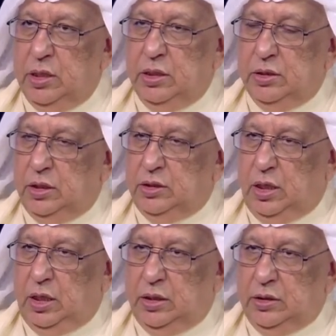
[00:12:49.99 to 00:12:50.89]
such
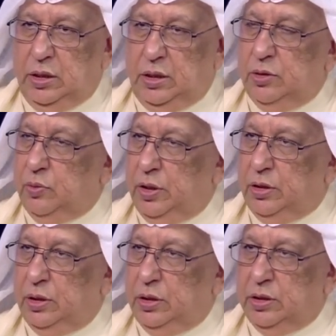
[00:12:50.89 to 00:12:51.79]
as the
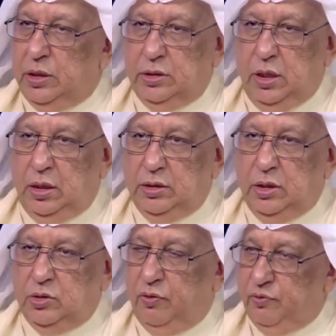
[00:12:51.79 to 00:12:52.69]
networking, such as the
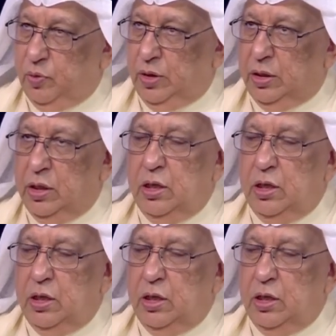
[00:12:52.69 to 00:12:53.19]
software